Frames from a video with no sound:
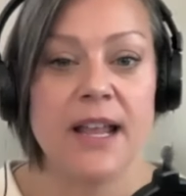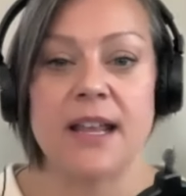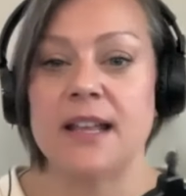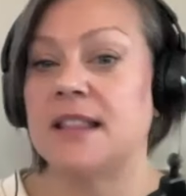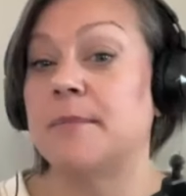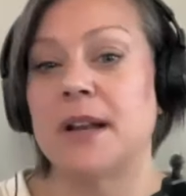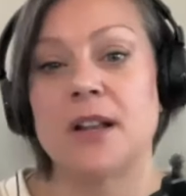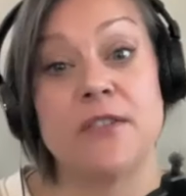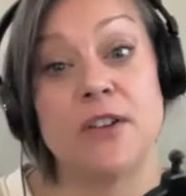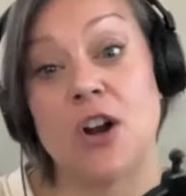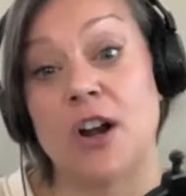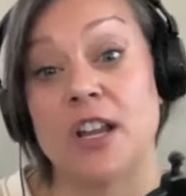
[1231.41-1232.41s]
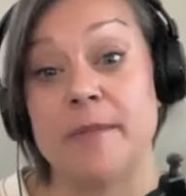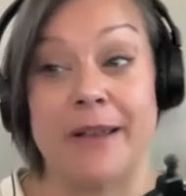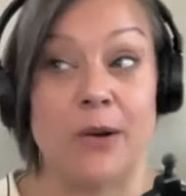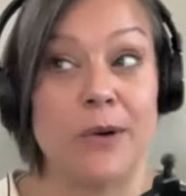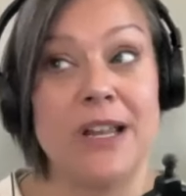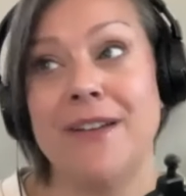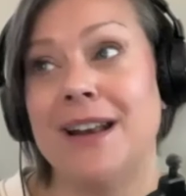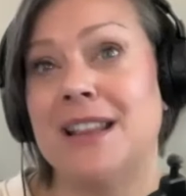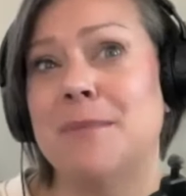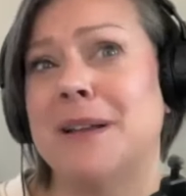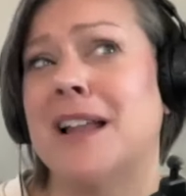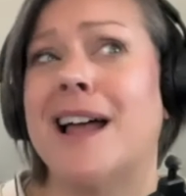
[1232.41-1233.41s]
in the middle of an argument or even in
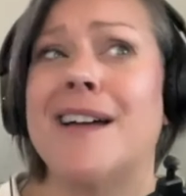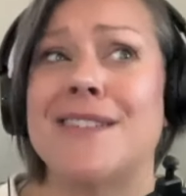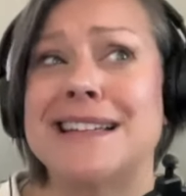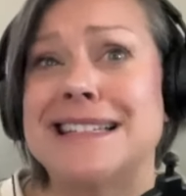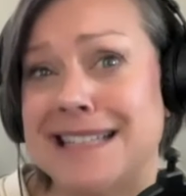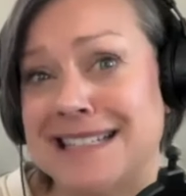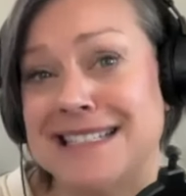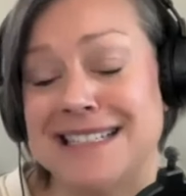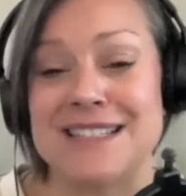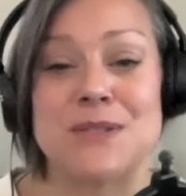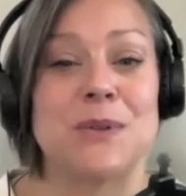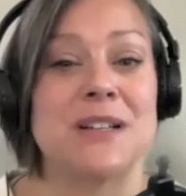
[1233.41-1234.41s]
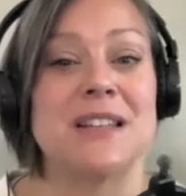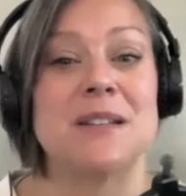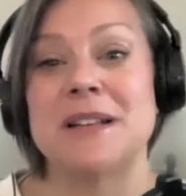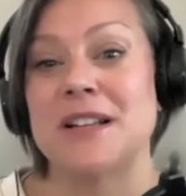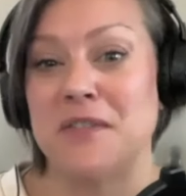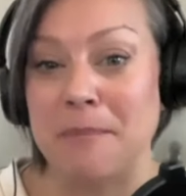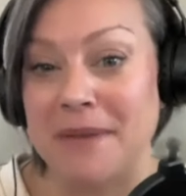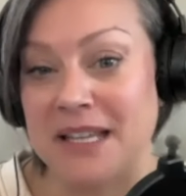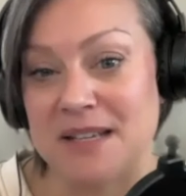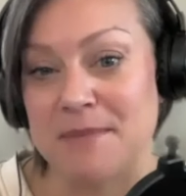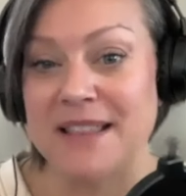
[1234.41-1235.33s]
the middle of a sentence or in the middle of a meme.